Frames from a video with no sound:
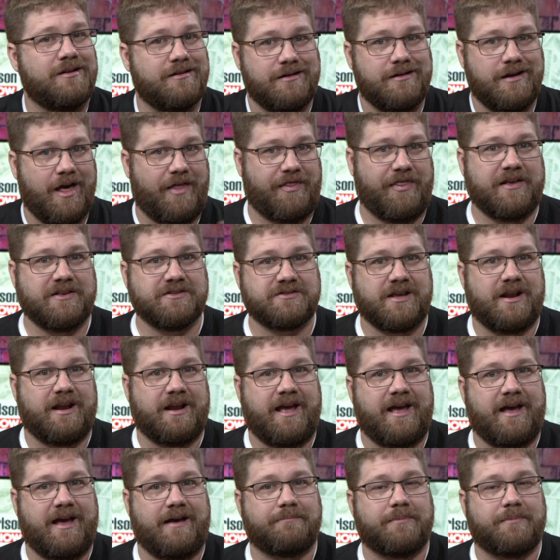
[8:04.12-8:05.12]
nothing's gonna
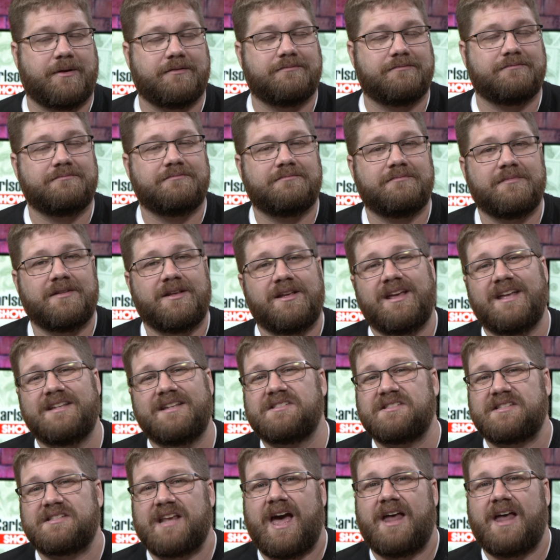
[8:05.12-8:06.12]
happen. And
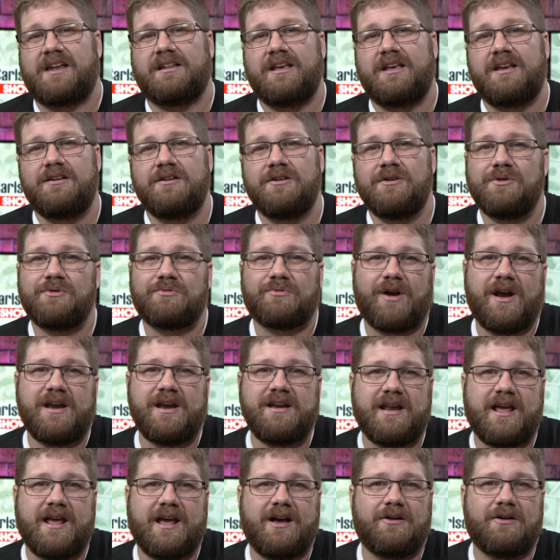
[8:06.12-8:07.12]
sadly,
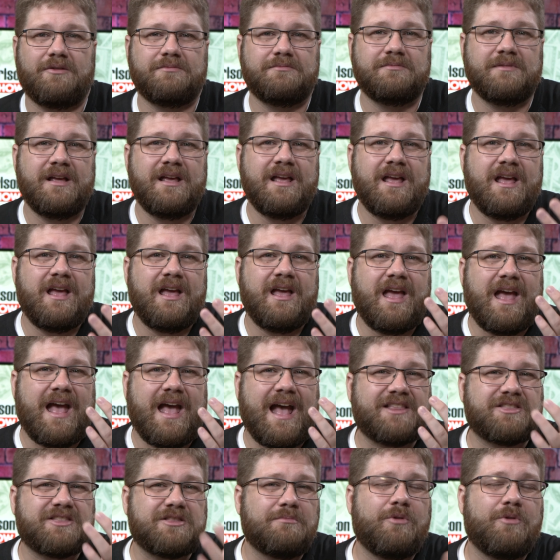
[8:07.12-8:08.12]
right now,
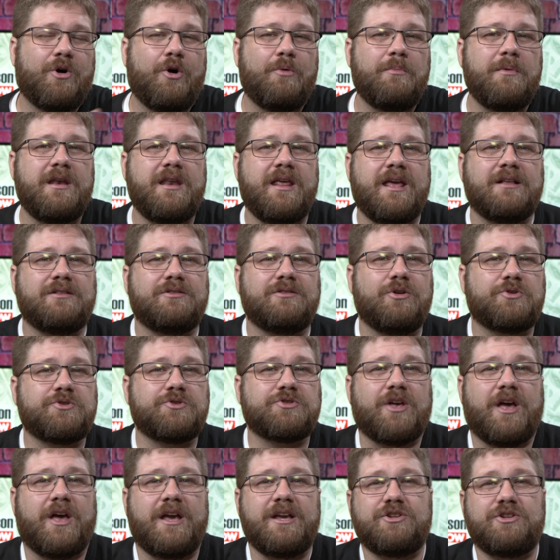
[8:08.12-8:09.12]
at the moment, it
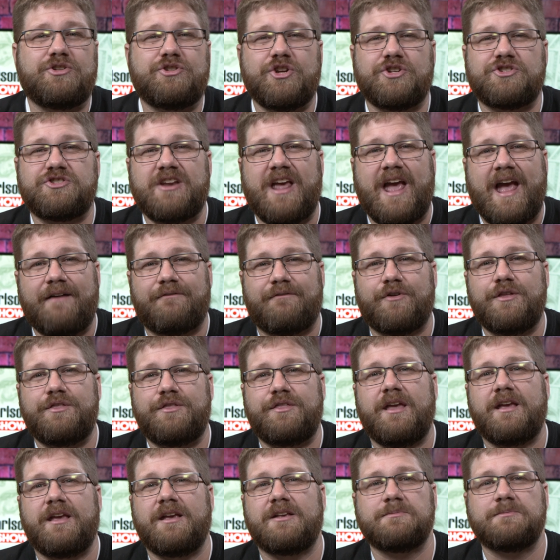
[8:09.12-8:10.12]
looks like just
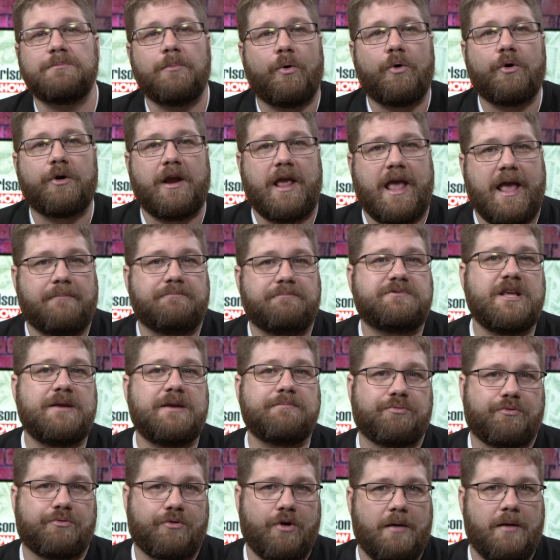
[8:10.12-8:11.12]
everything is more empty
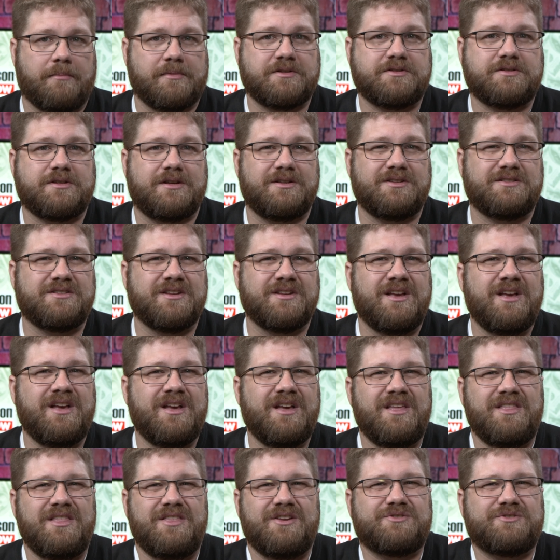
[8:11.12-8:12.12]
promises.
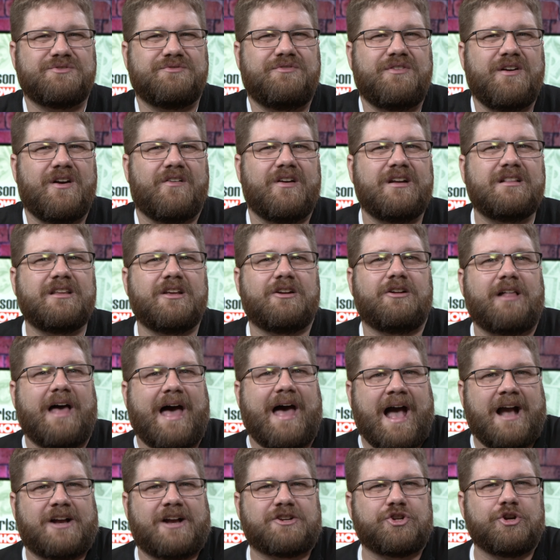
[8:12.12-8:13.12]
There's very little
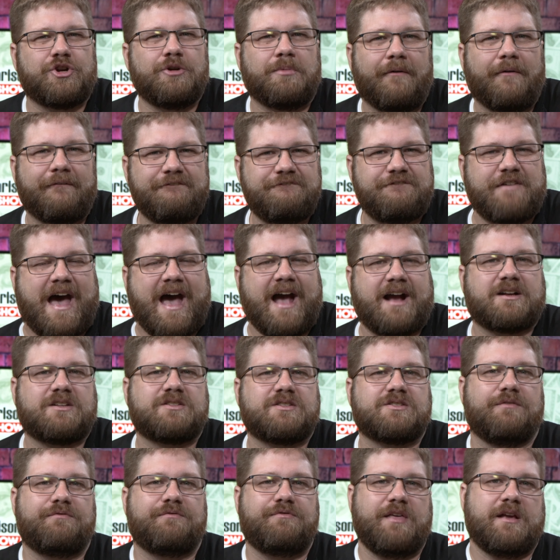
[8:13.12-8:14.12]
actionable
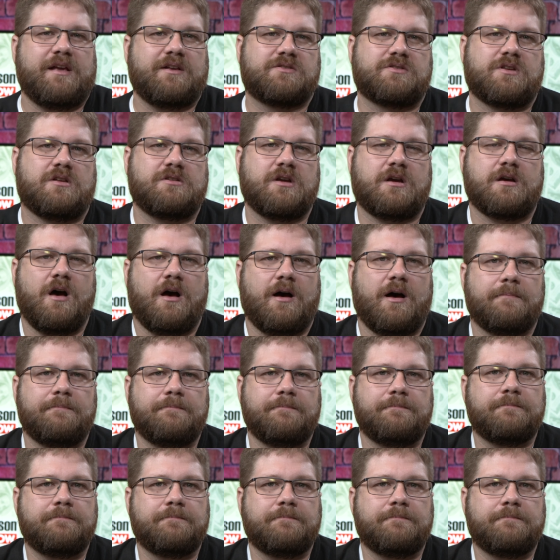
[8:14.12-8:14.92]
facts of things to come.